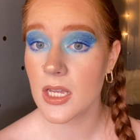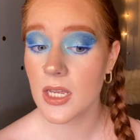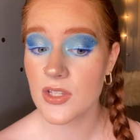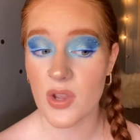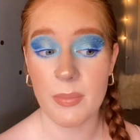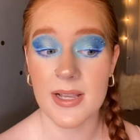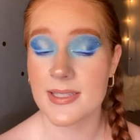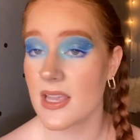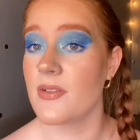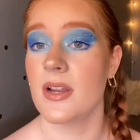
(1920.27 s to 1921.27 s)
So I bought
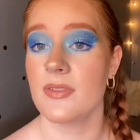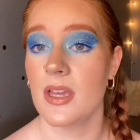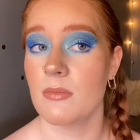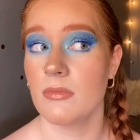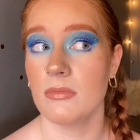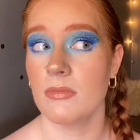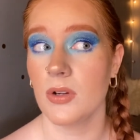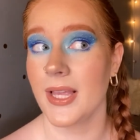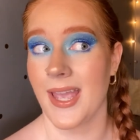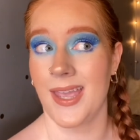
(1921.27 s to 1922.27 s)
7 of them, or
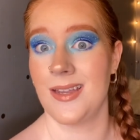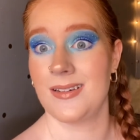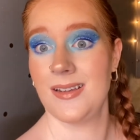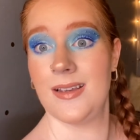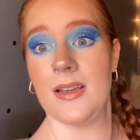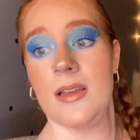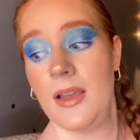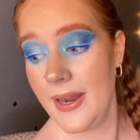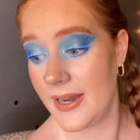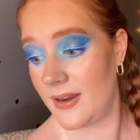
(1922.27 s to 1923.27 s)
like 8.
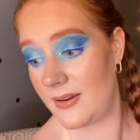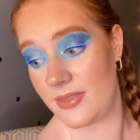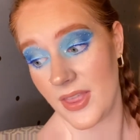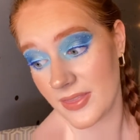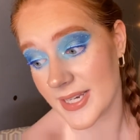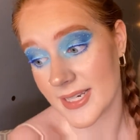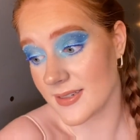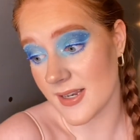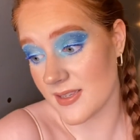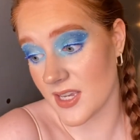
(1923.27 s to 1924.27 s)
And then they
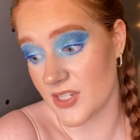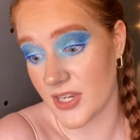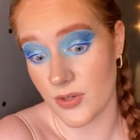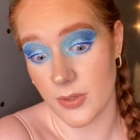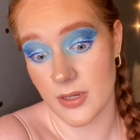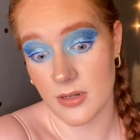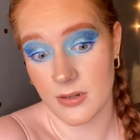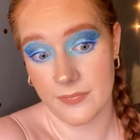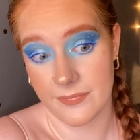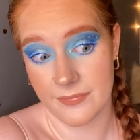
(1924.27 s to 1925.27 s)
didn't discontinue it.
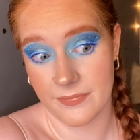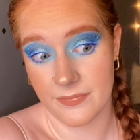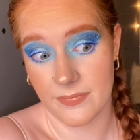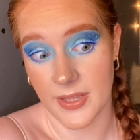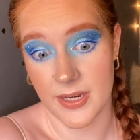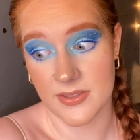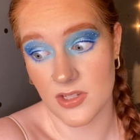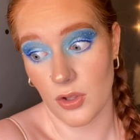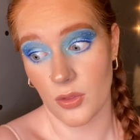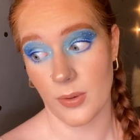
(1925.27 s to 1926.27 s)
And it's
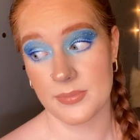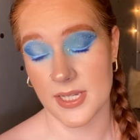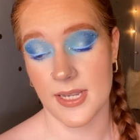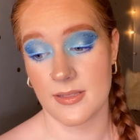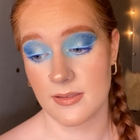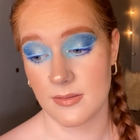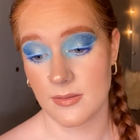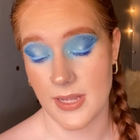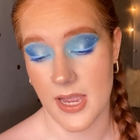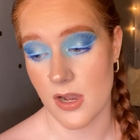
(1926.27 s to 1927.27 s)
still on the website
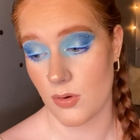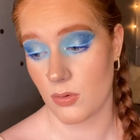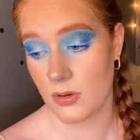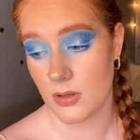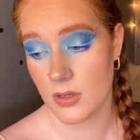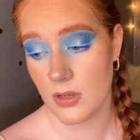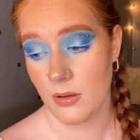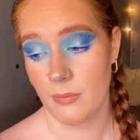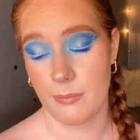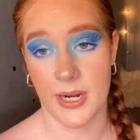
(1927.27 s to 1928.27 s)
now.
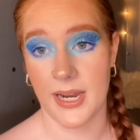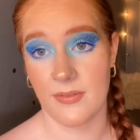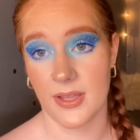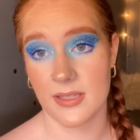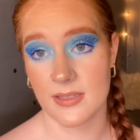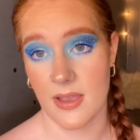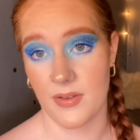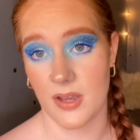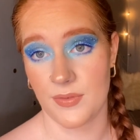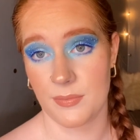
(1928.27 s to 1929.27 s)
But I have like
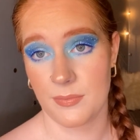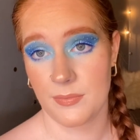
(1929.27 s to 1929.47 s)
7 of them.